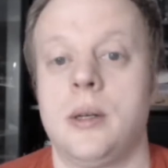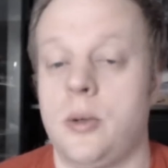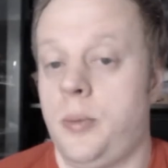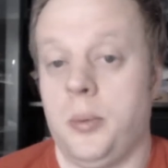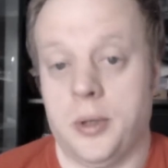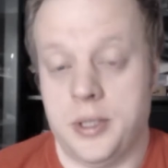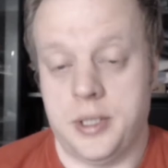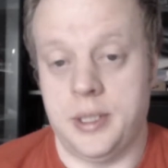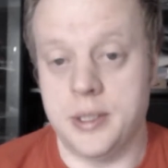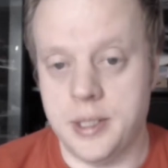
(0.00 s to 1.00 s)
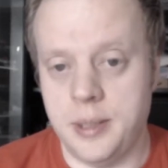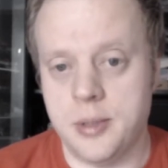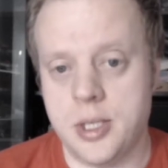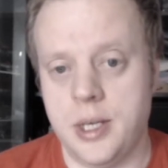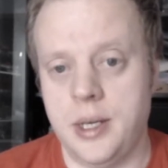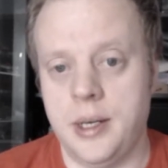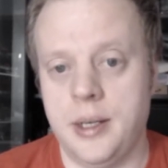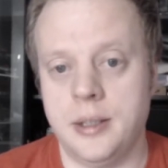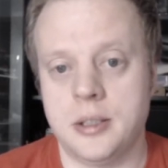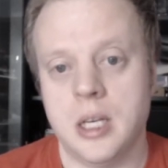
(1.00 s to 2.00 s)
could be one of the CNC machines,